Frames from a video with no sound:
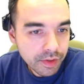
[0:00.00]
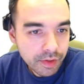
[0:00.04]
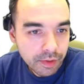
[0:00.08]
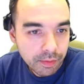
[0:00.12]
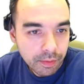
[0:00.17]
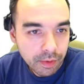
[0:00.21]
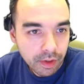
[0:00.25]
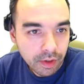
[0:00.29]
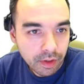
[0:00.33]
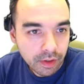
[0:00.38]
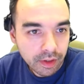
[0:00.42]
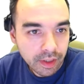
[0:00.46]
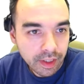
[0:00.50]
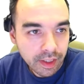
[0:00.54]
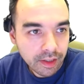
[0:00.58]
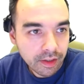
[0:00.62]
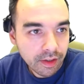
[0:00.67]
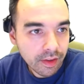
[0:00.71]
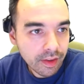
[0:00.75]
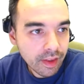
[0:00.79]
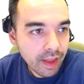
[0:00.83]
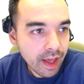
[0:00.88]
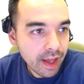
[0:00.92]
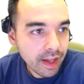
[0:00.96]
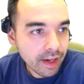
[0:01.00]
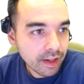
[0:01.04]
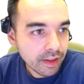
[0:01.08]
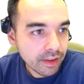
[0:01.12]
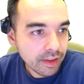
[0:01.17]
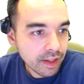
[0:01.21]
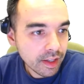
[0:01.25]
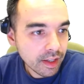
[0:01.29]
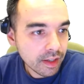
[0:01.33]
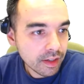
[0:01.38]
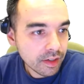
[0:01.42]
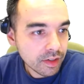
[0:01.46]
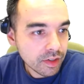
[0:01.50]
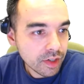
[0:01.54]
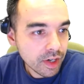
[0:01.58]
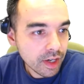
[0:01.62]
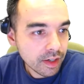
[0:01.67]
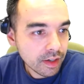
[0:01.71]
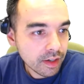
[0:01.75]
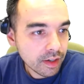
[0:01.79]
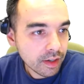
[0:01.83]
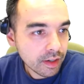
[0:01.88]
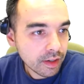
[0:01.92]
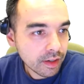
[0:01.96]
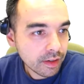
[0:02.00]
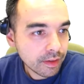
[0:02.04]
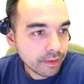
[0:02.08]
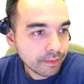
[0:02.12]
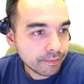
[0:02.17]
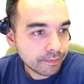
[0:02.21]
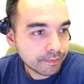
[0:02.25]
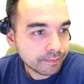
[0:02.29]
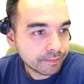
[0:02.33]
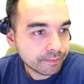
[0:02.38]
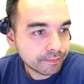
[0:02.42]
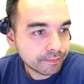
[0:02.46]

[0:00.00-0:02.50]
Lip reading: also put a link to that in the agenda.